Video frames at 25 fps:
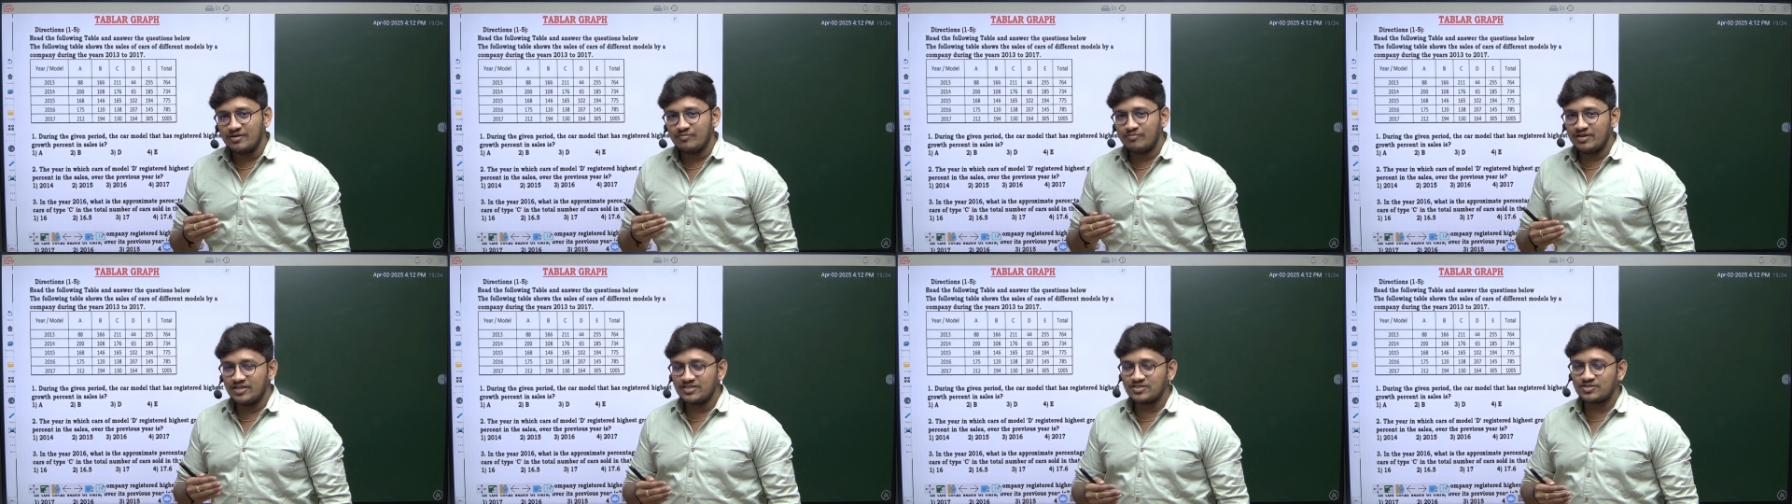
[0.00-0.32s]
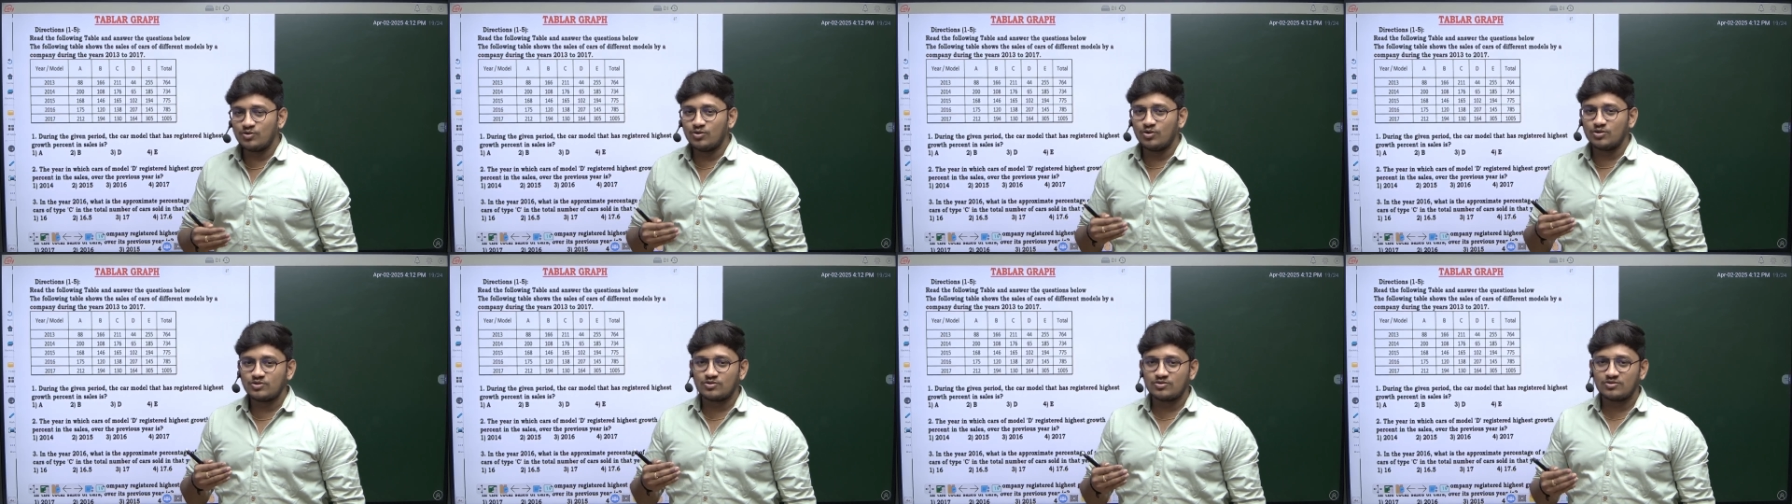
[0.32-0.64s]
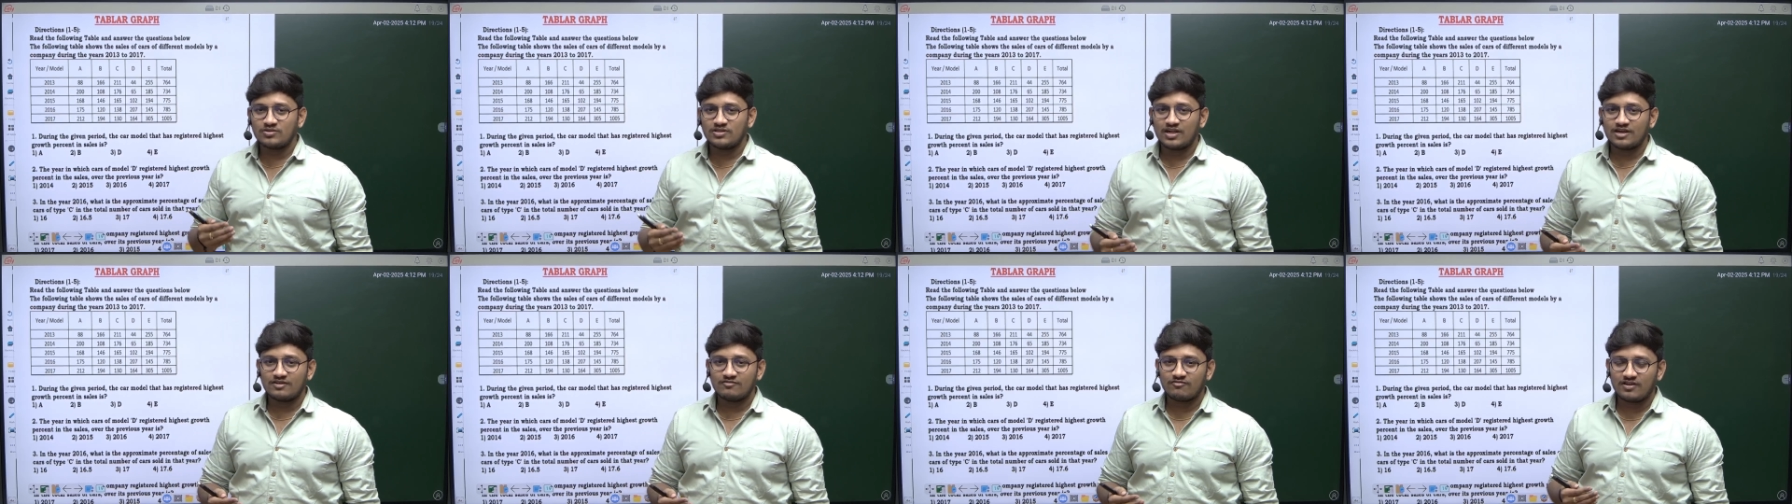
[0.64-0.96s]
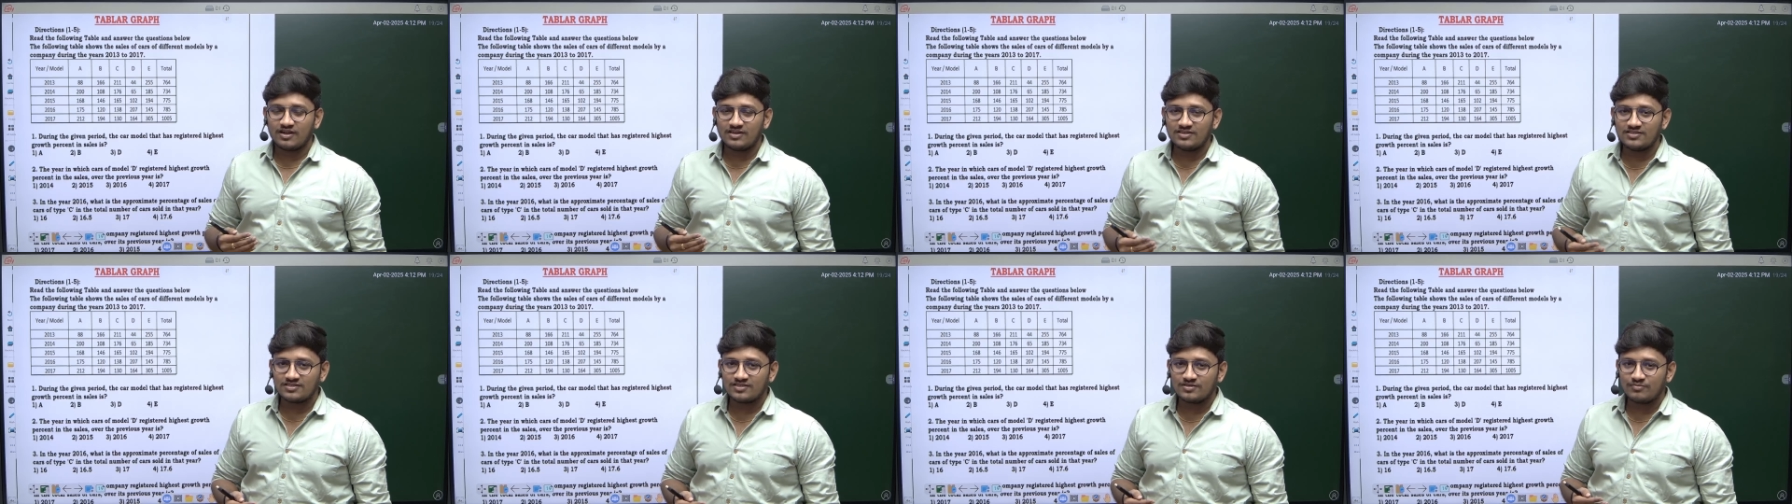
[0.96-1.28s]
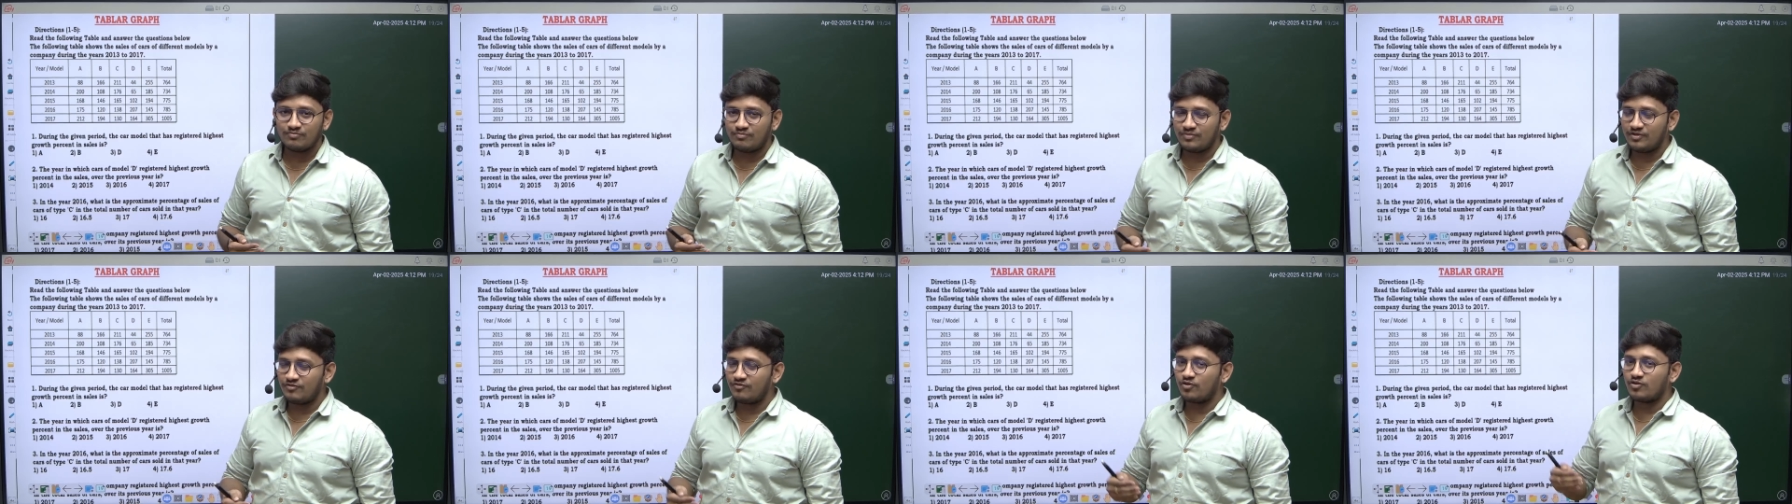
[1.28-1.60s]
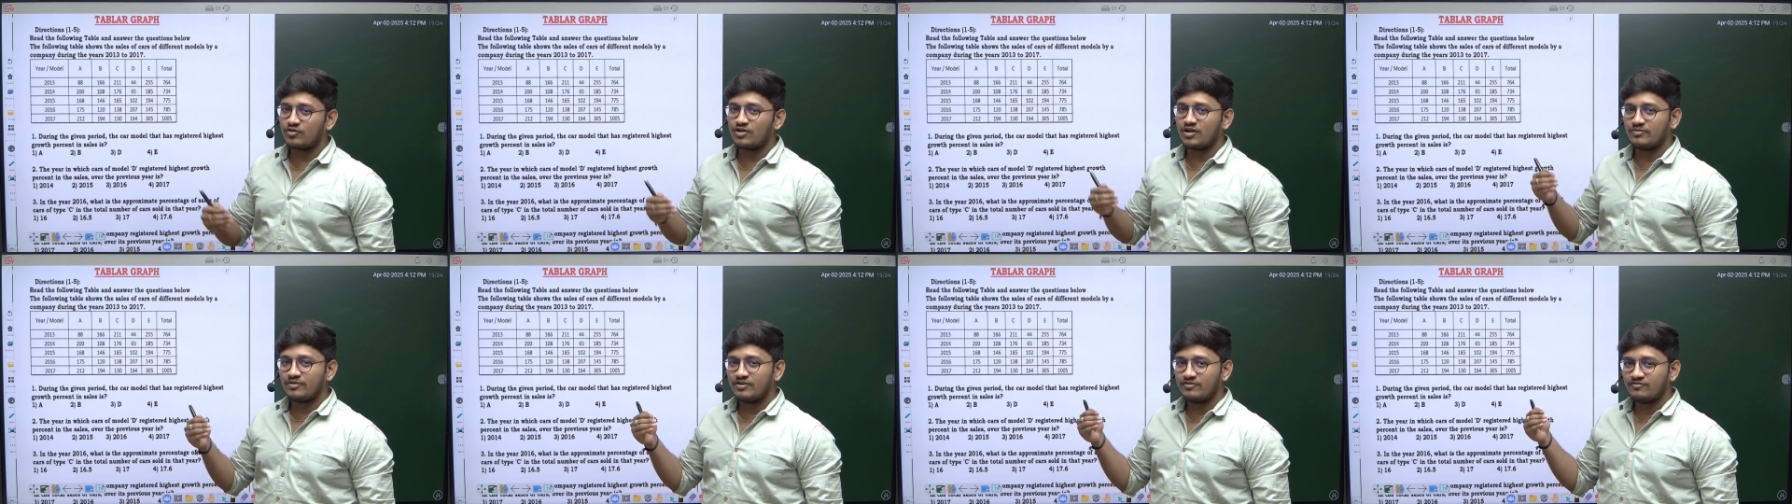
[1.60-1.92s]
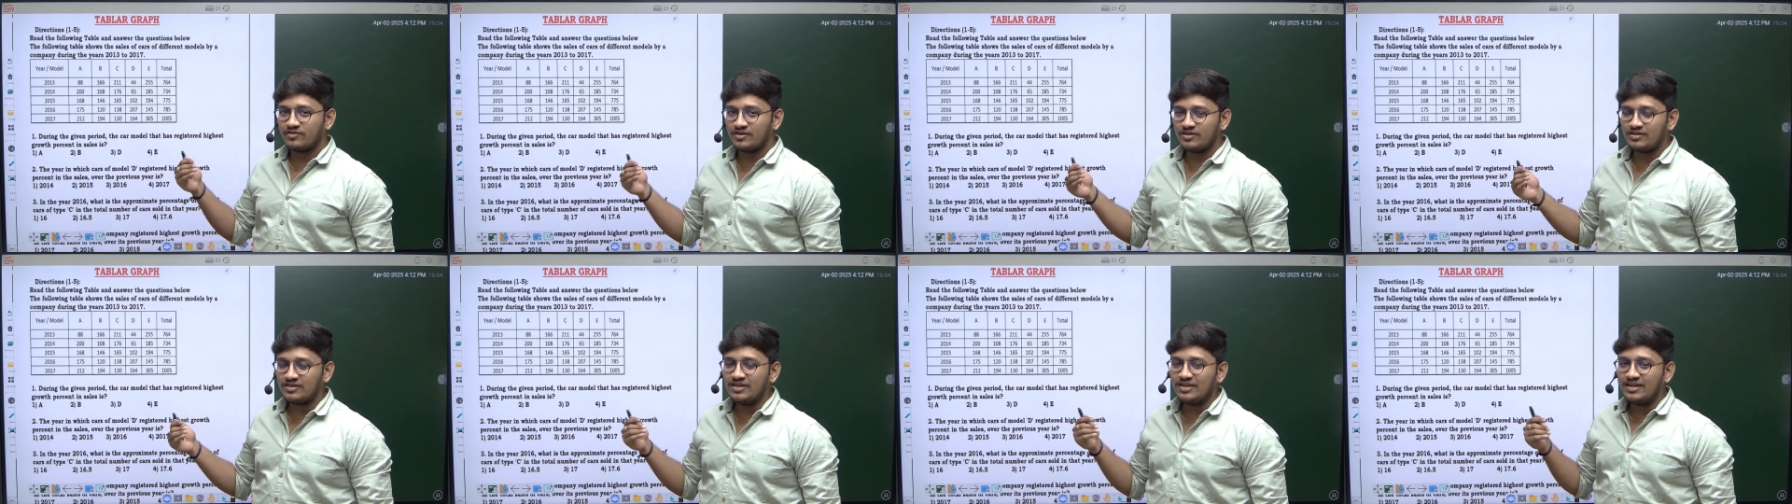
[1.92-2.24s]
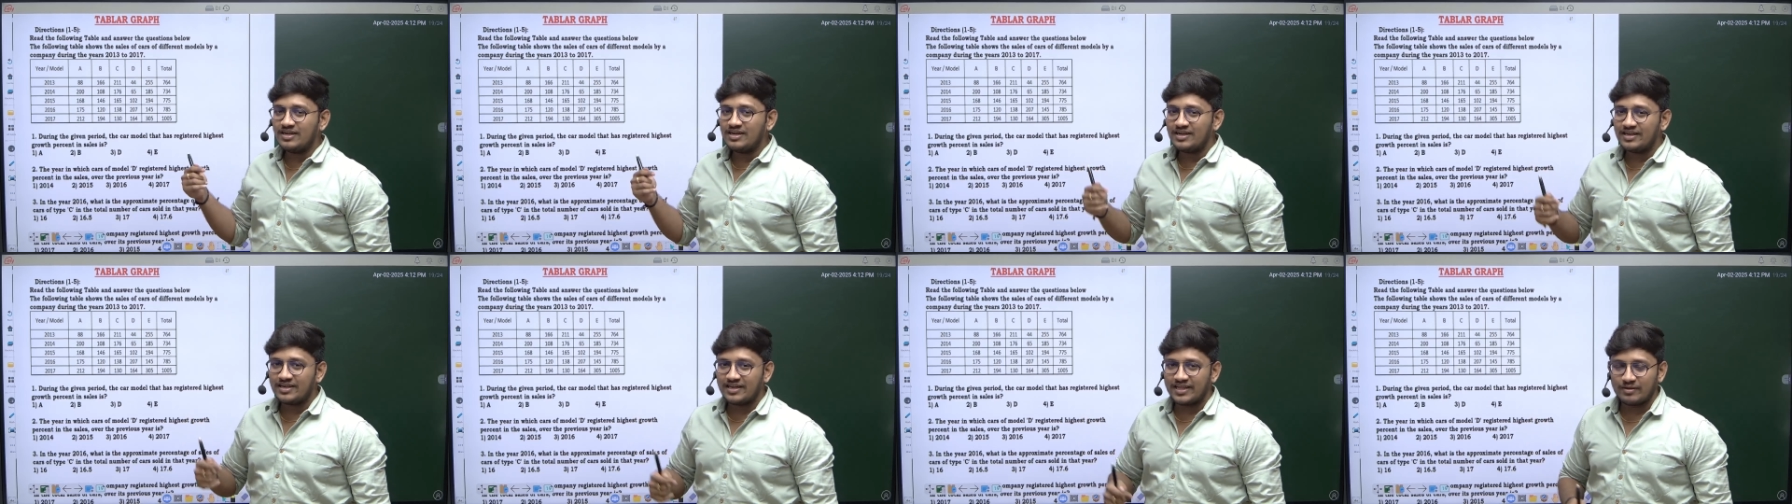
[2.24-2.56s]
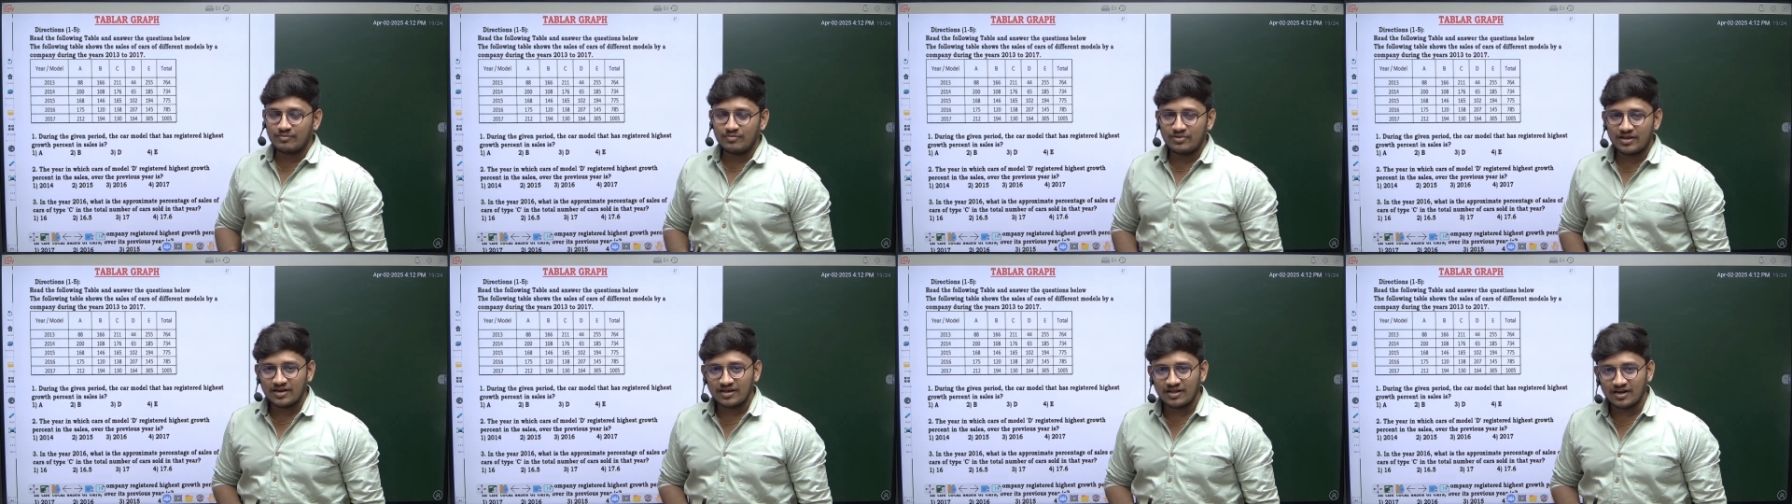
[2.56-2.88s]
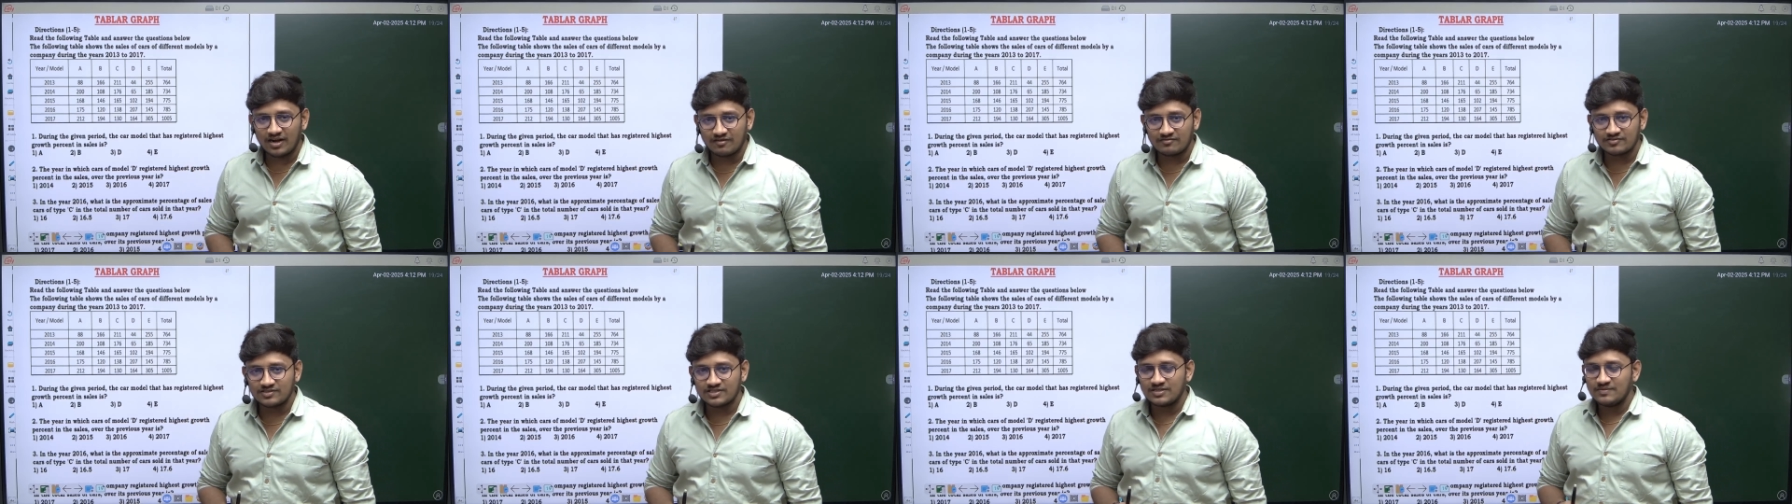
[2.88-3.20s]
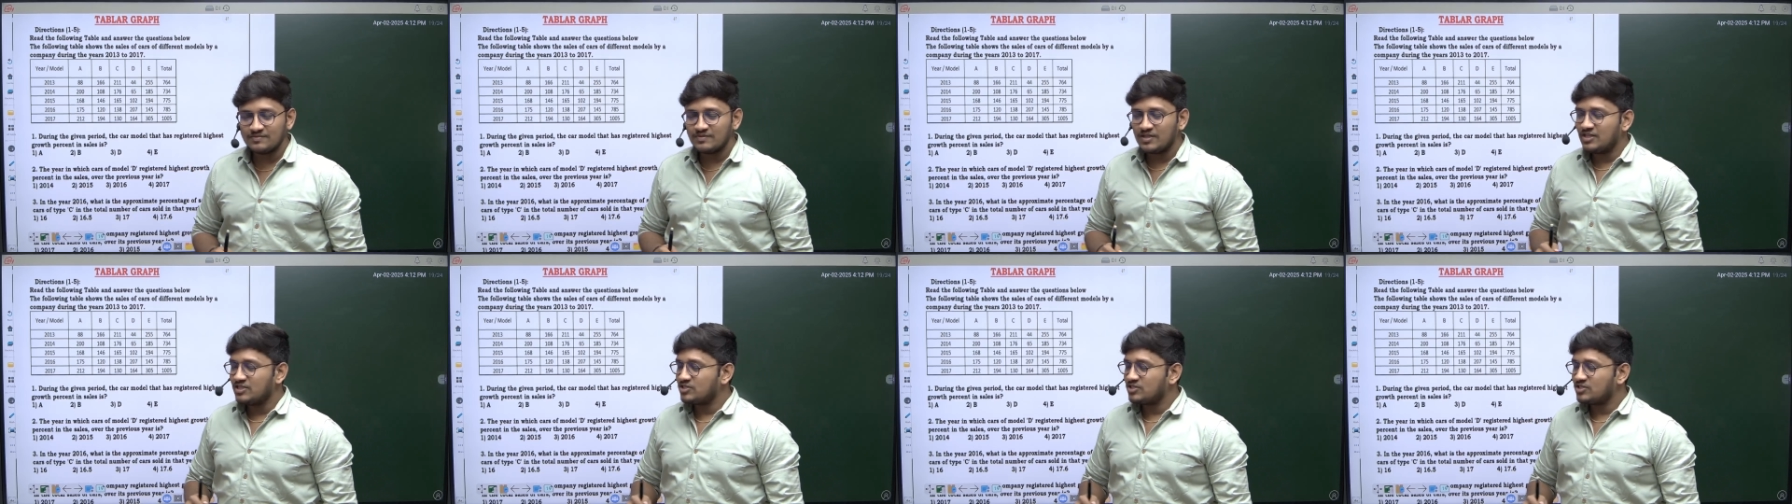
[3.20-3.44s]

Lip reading: please go through that once before coming for tabular graphs.